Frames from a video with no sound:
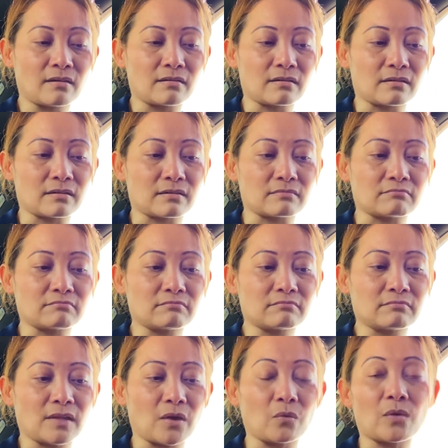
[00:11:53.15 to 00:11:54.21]

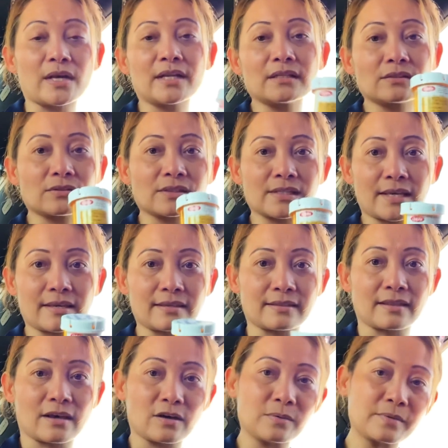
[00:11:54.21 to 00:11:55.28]
I wanted to take it
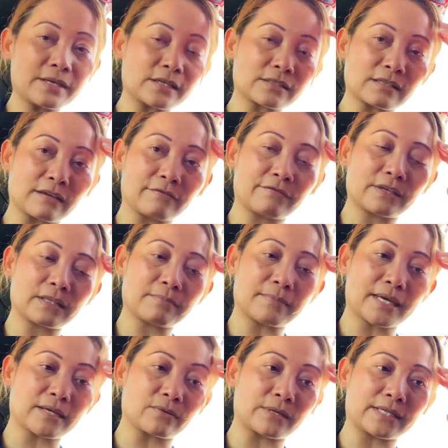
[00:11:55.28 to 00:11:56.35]
now because I feel
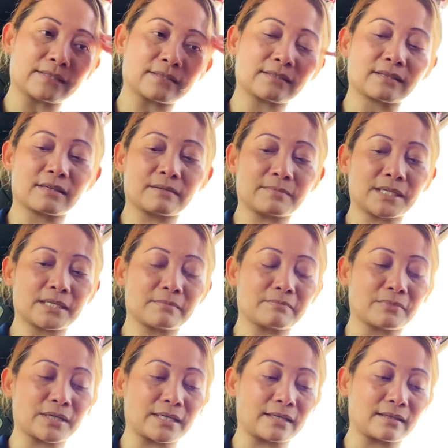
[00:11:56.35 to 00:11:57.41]
migraines coming,
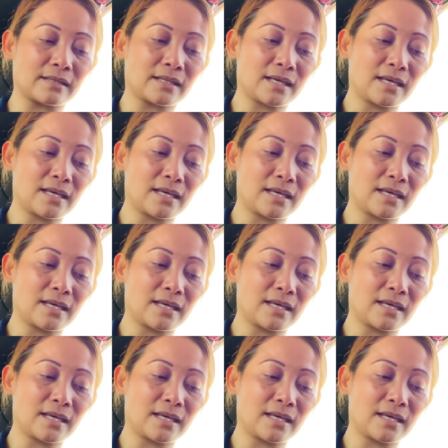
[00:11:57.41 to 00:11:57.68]
but